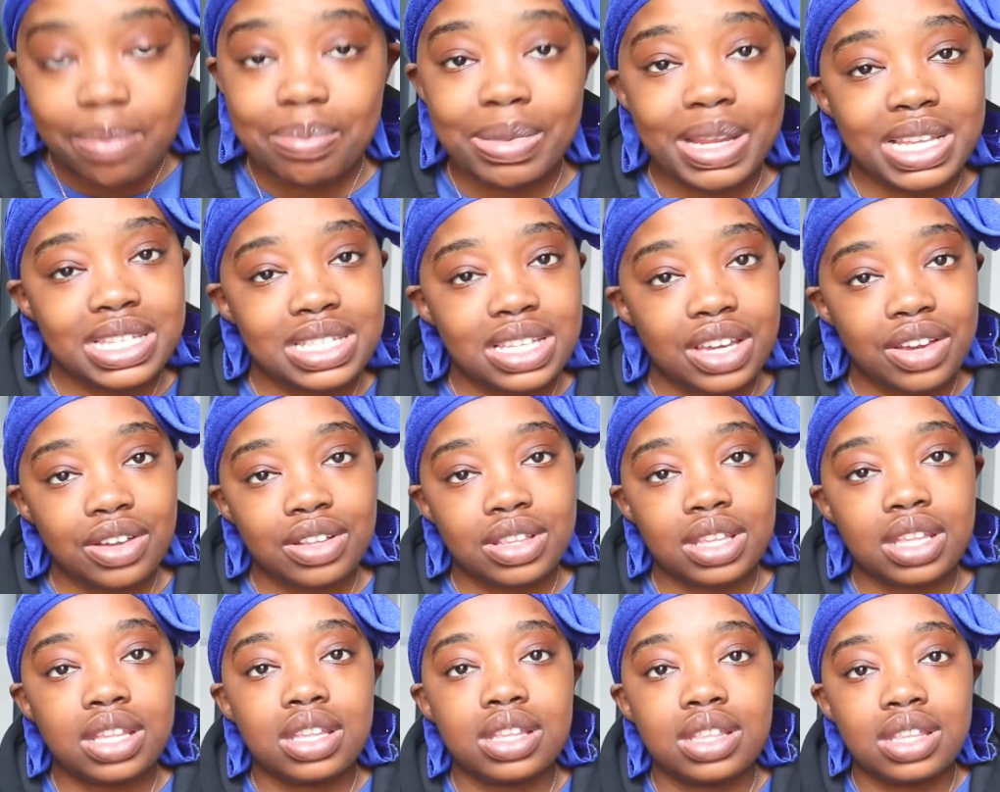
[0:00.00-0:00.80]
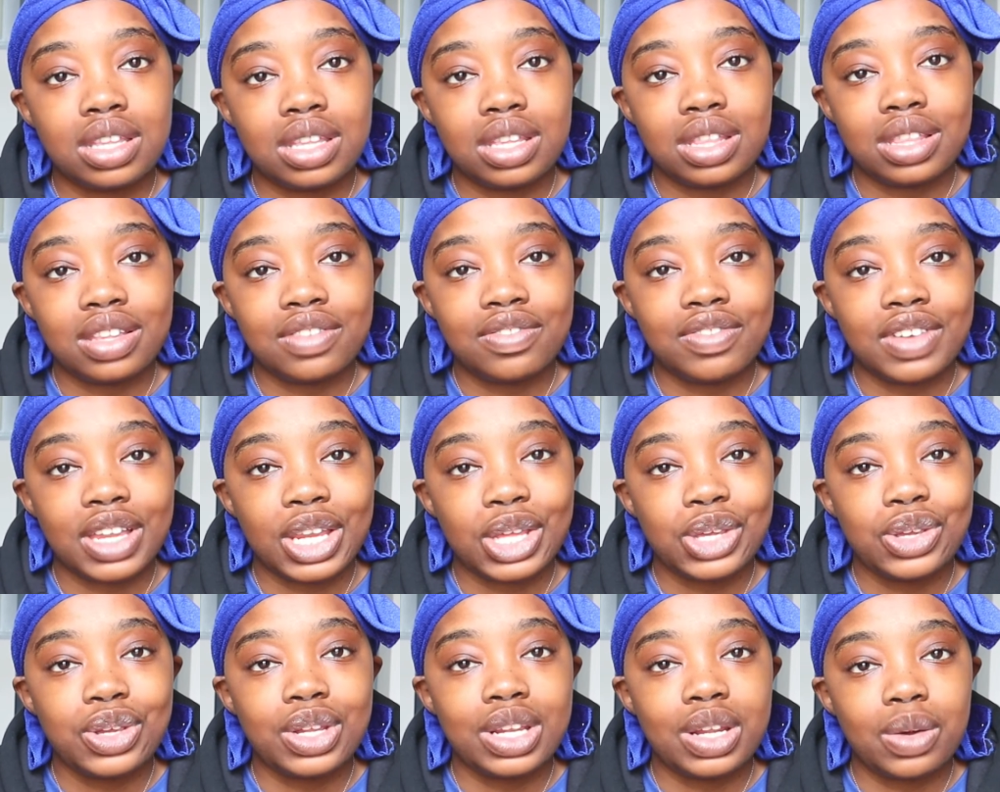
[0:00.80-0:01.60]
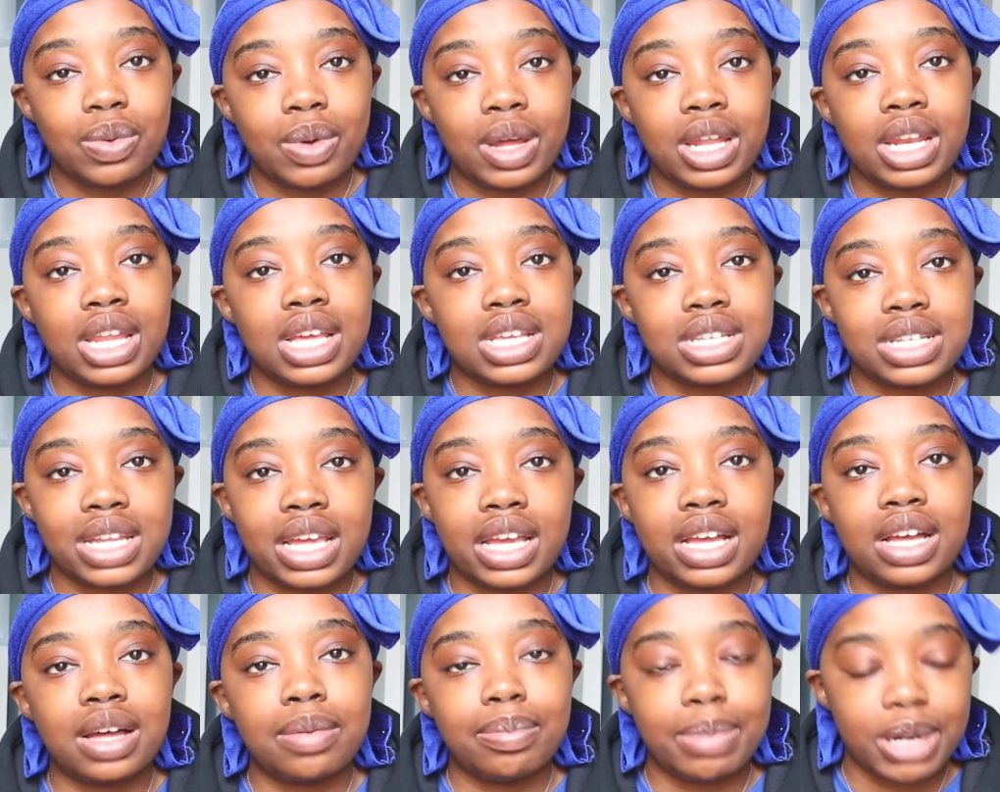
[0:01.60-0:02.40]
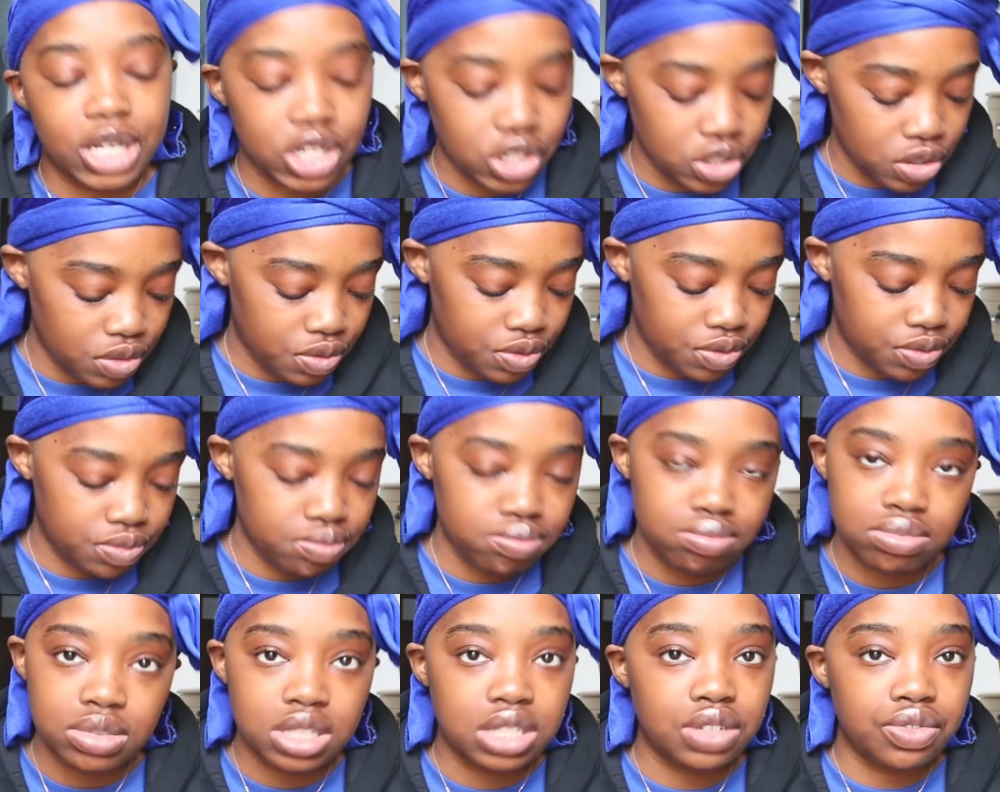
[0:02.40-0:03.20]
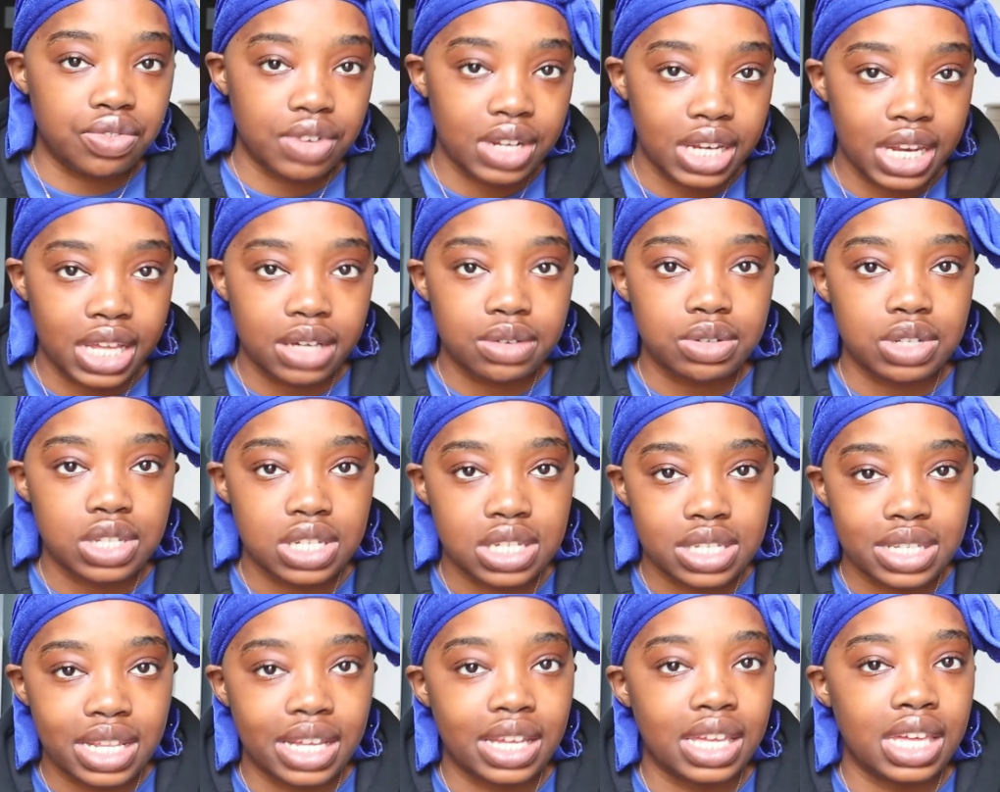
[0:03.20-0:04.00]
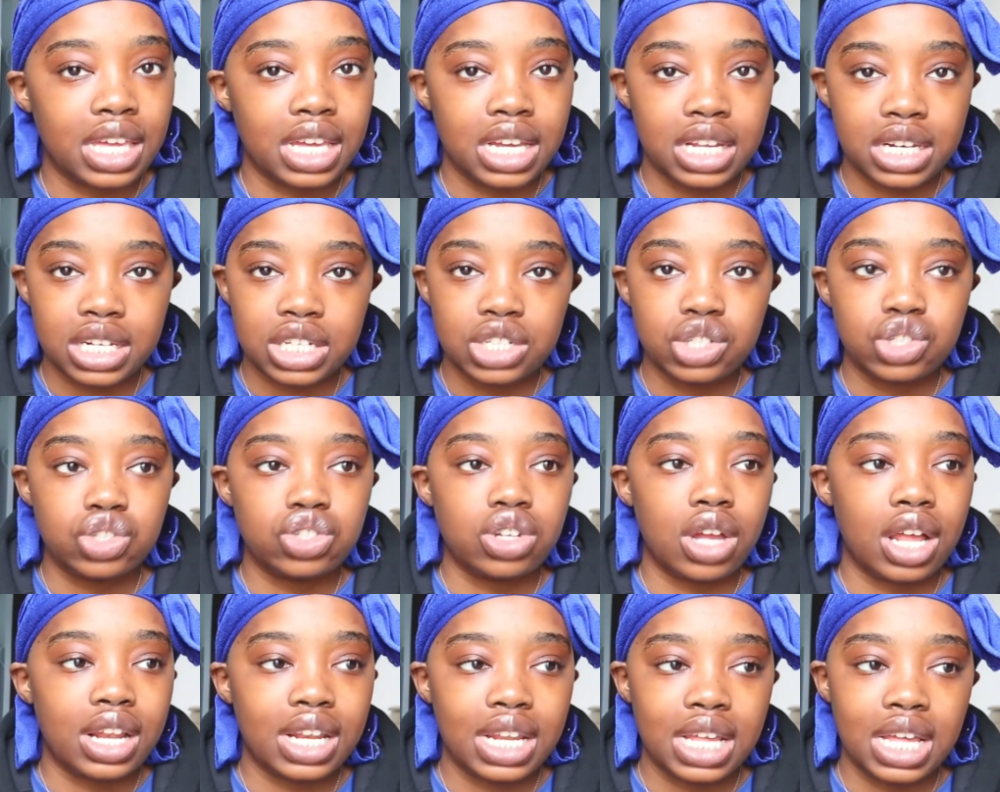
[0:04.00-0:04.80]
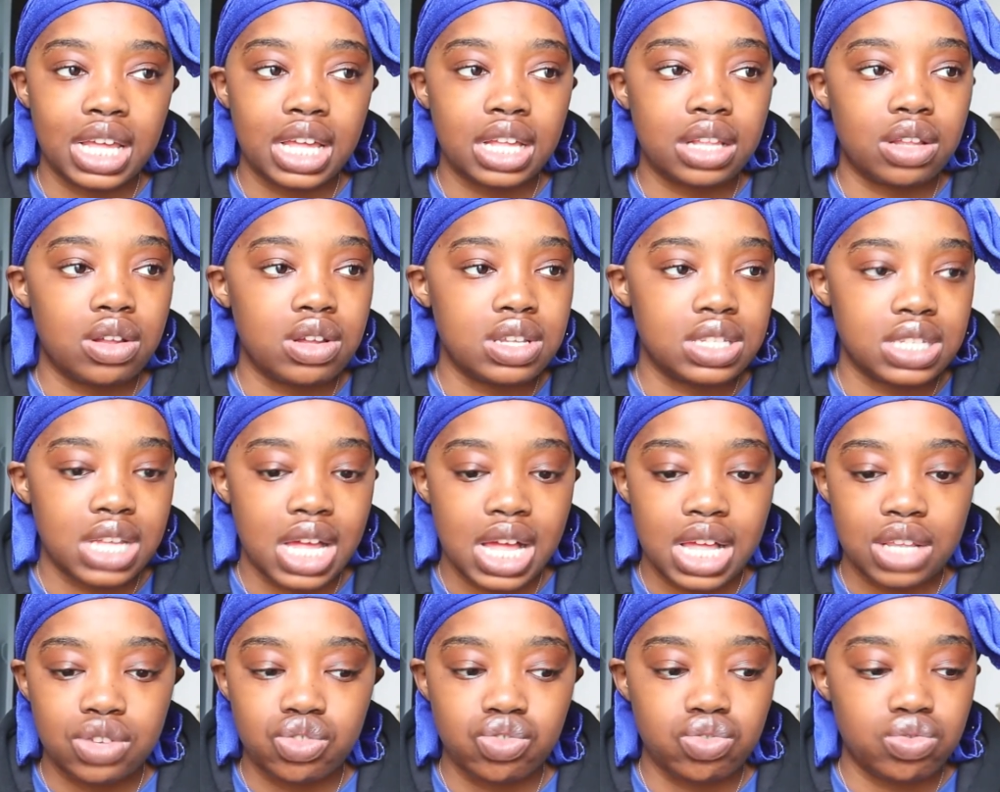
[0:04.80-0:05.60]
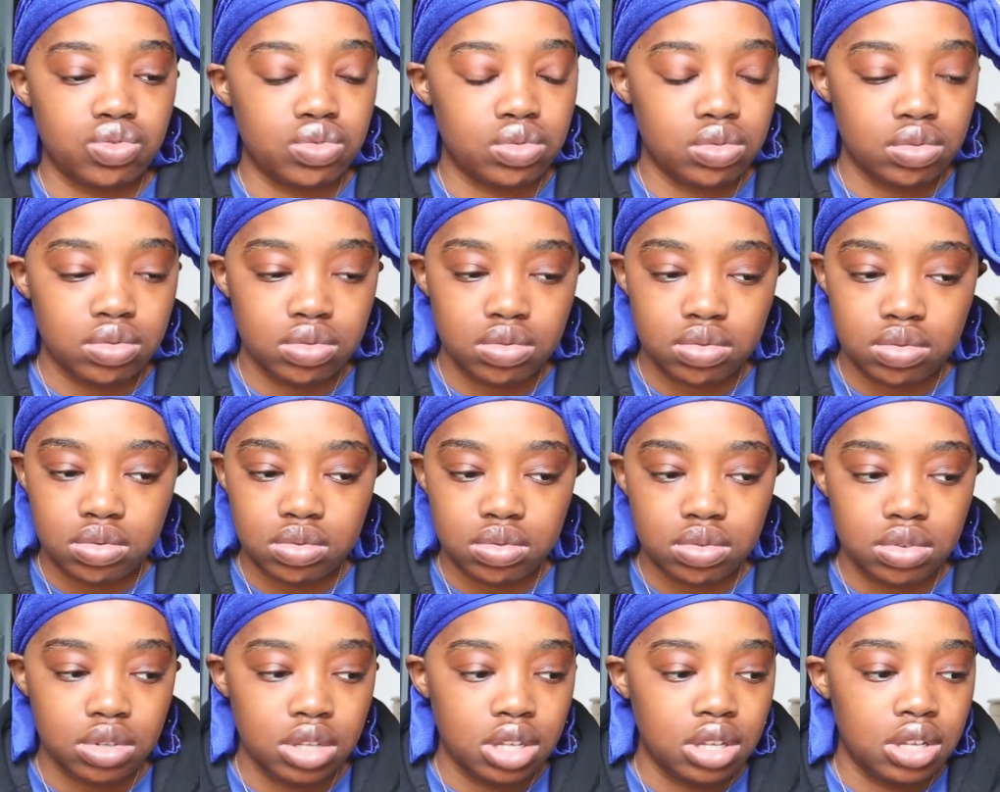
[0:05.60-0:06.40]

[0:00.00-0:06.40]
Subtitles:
Plus, like the vernacular one has like a bunch of different languages, like English, Shona, Xhosa, Zulu,